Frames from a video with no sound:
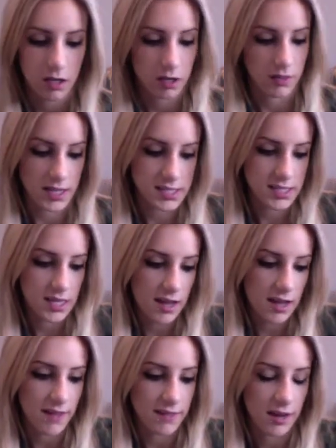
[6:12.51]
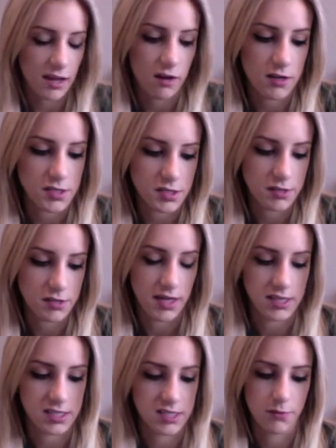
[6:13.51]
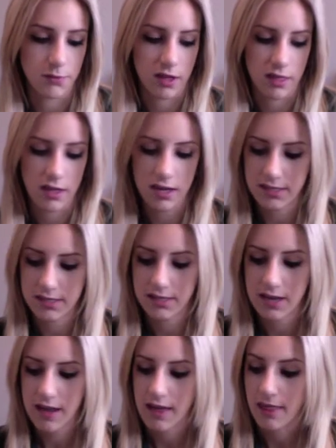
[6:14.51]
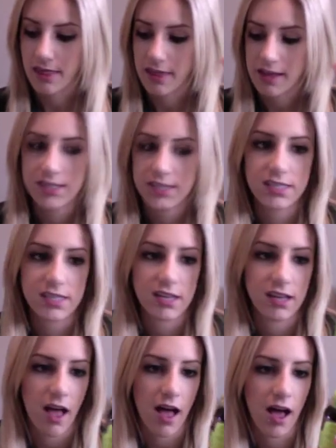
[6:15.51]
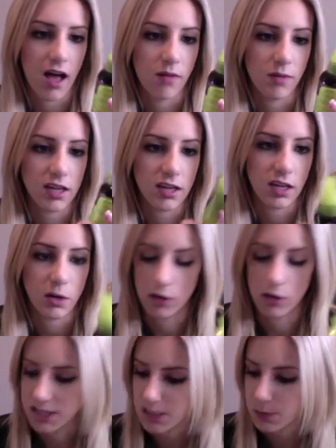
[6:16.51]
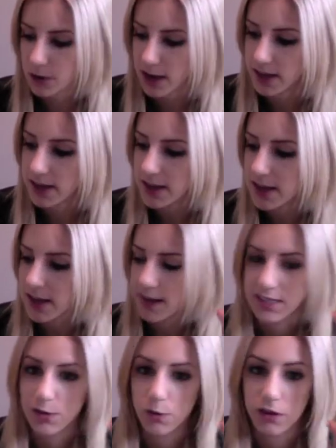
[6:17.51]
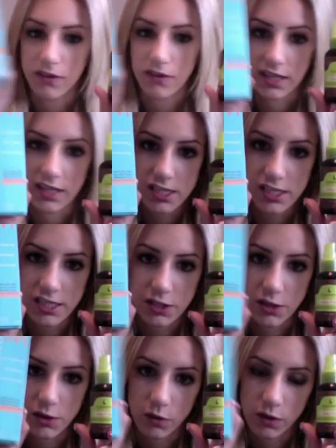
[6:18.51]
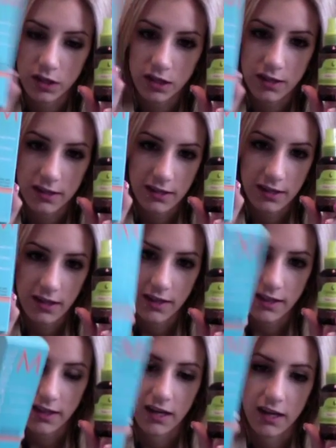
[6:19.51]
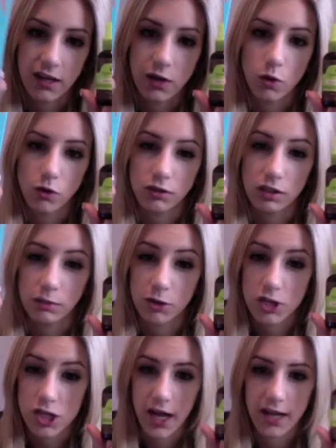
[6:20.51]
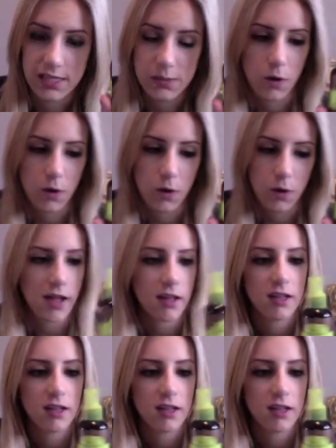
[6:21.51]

that's it. And then I also like to spray this. This um, healing oil spray is equivalent to the gold glimmer shine spray.